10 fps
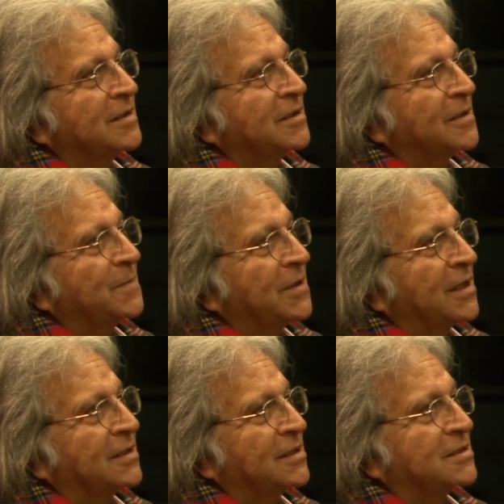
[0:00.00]
European
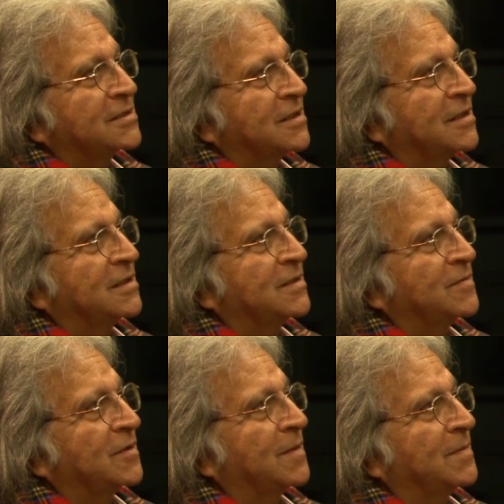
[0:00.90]
others learn
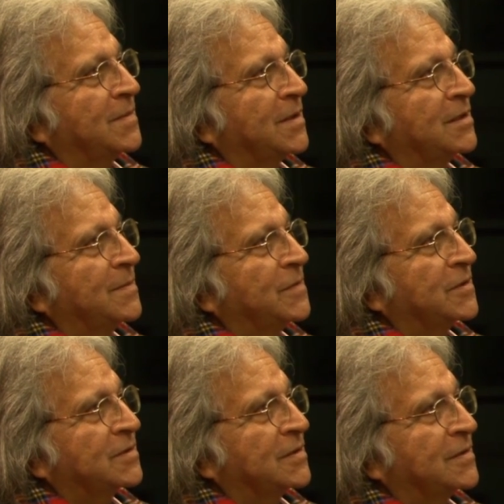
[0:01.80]
from the
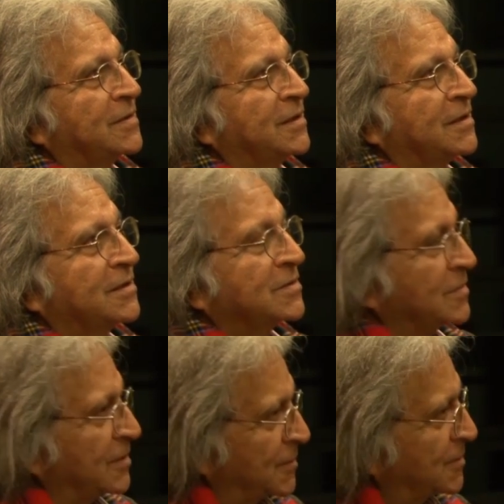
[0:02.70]
post-colonial
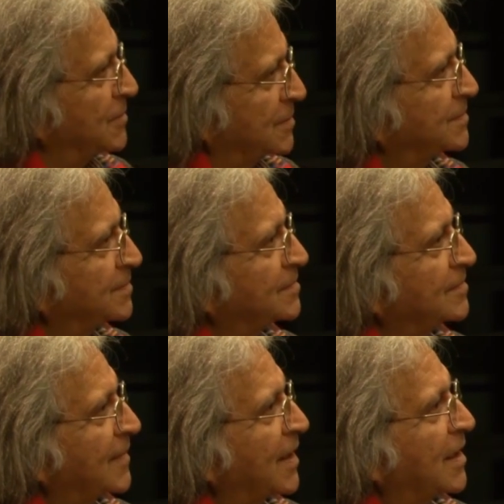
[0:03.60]
discourse?
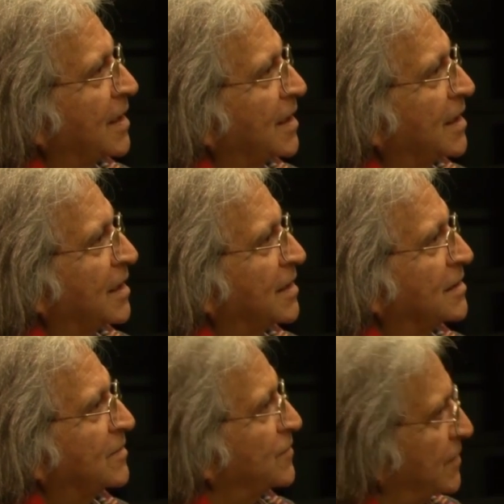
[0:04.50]
And
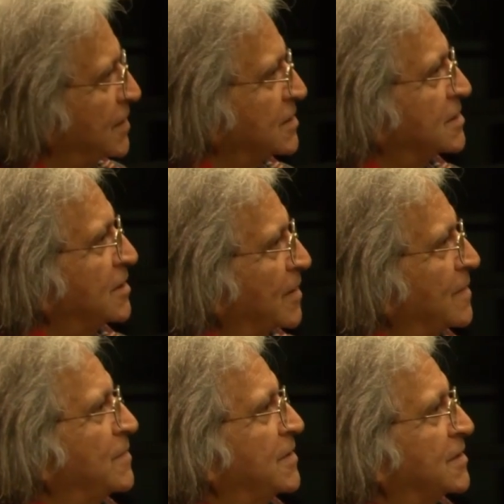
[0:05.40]
the first and
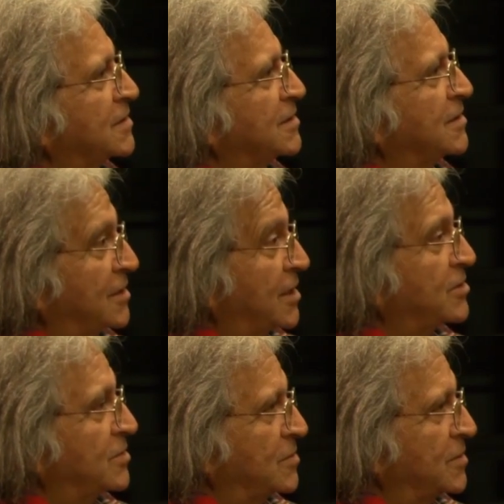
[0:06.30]
obvious in
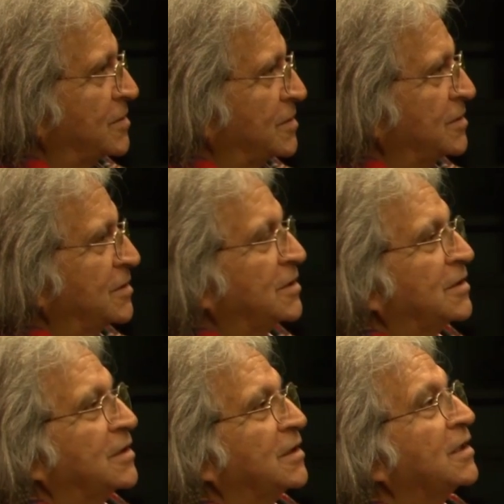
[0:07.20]
relation to law
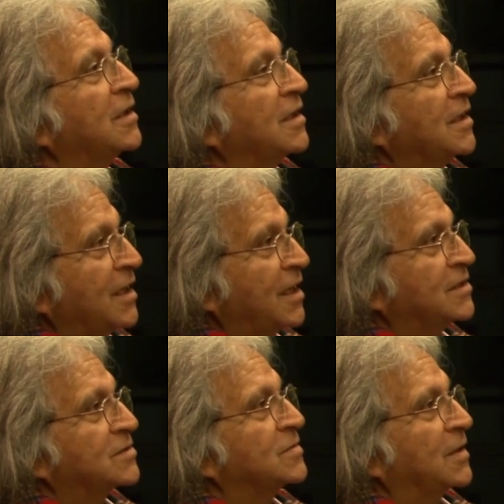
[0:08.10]

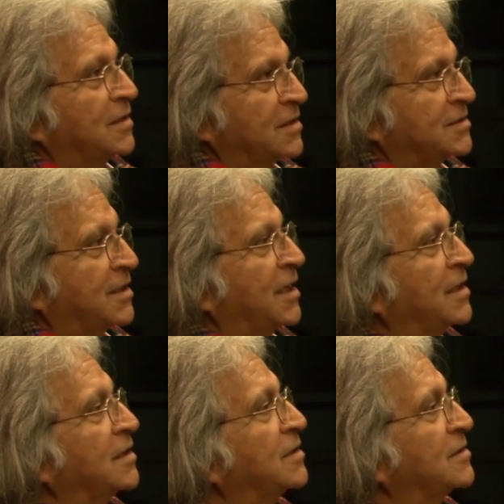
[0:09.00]
is to
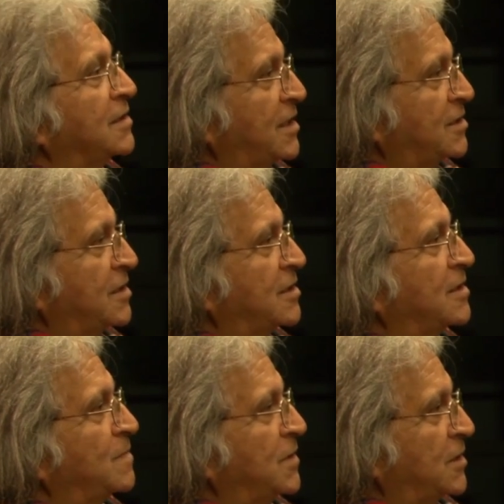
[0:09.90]
understand
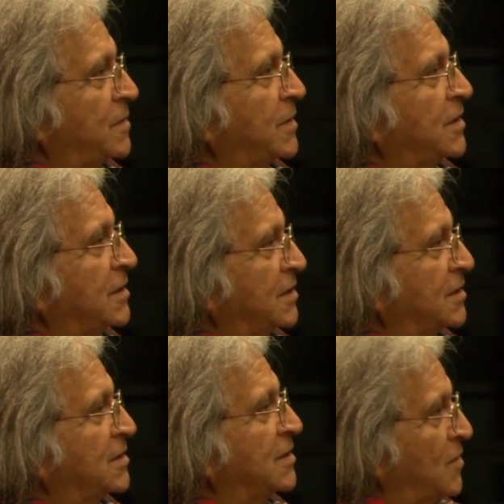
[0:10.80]
relationship between
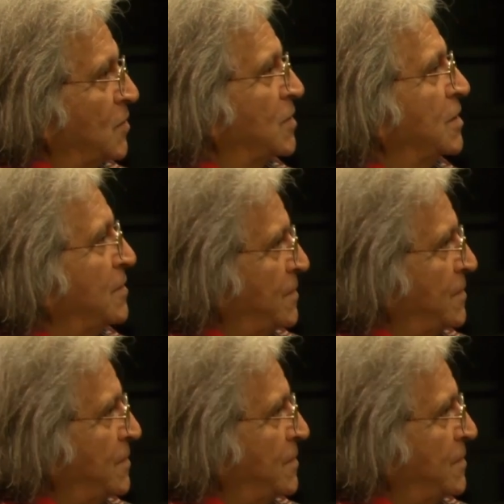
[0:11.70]
law and